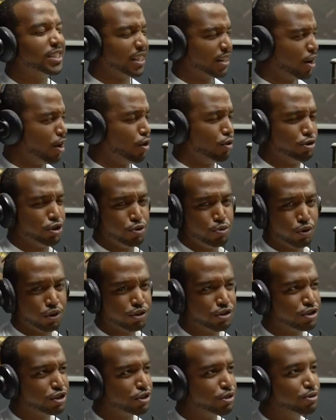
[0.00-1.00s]
Like, oh, you want
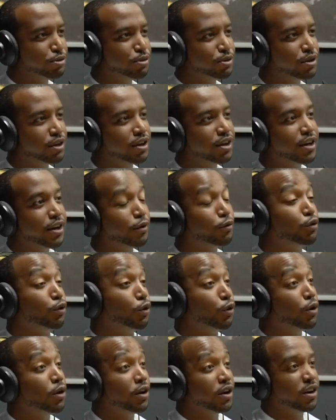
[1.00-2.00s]
her too?
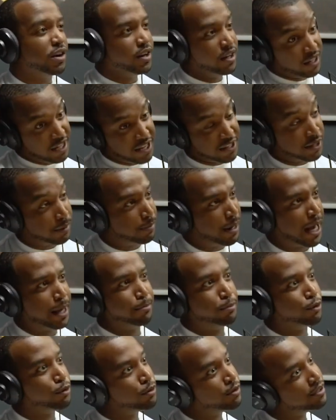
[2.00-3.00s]
Well, in the
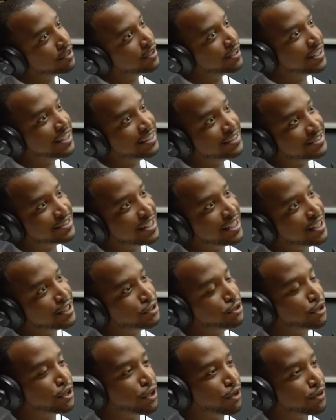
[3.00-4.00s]
Bible, it says
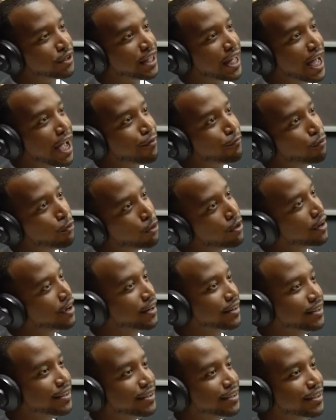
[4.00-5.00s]
you yeah. can only have
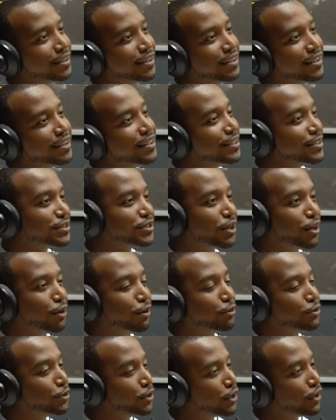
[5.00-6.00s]
one. Yeah.
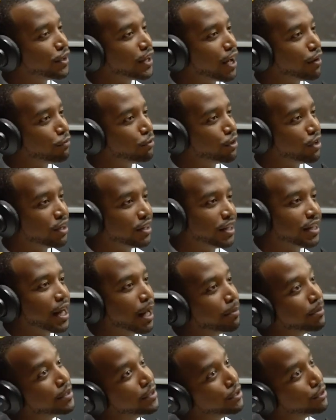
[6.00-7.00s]
So you can only have one, and
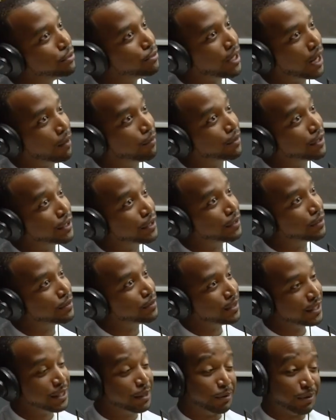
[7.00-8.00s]
I'm gonna do what I want to
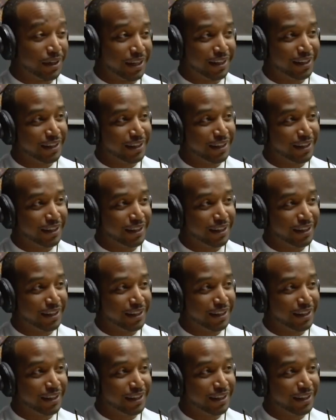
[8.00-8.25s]
do anyway.